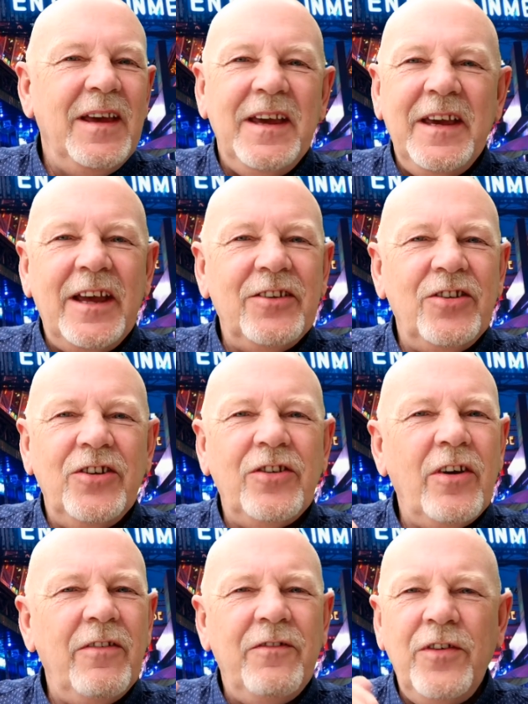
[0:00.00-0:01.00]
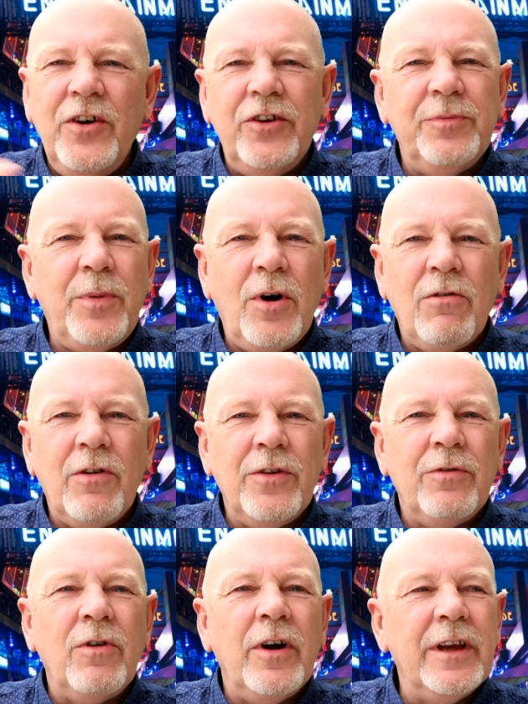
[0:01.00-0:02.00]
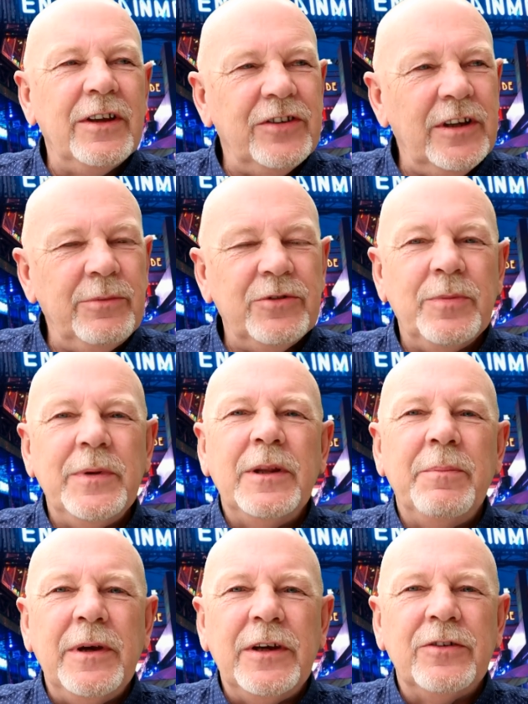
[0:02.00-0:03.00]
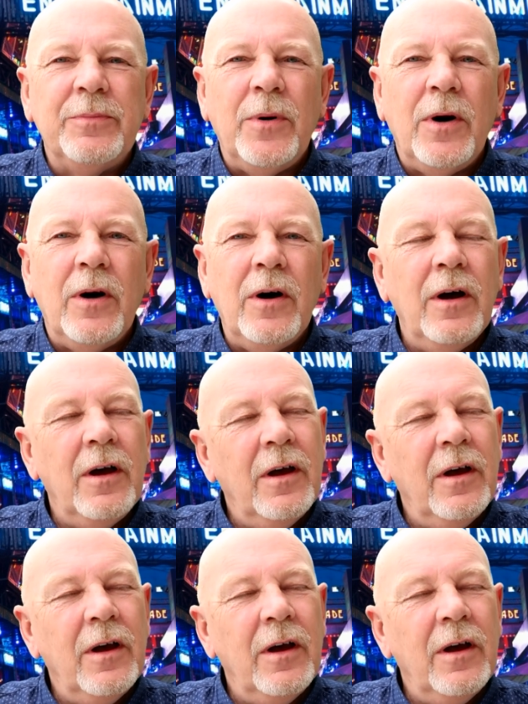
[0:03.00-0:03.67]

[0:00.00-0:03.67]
He enters, first bar on the right seems to be the biggest bar.